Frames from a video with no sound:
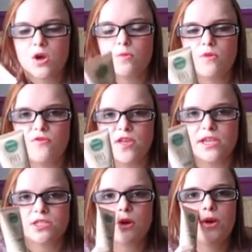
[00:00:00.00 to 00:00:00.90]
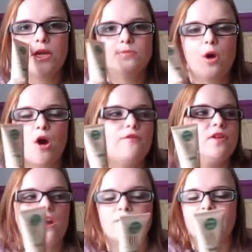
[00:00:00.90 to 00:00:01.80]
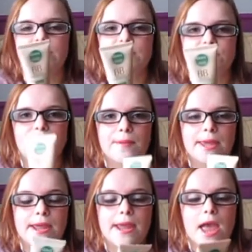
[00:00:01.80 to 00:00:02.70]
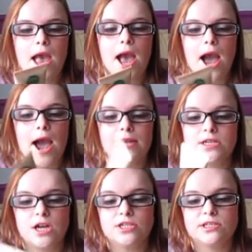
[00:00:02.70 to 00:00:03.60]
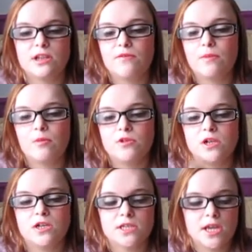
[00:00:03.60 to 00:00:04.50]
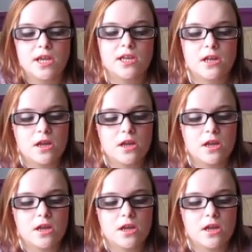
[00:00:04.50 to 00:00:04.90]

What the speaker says: with this, so it's perfect coverage for me. And I just love the product. It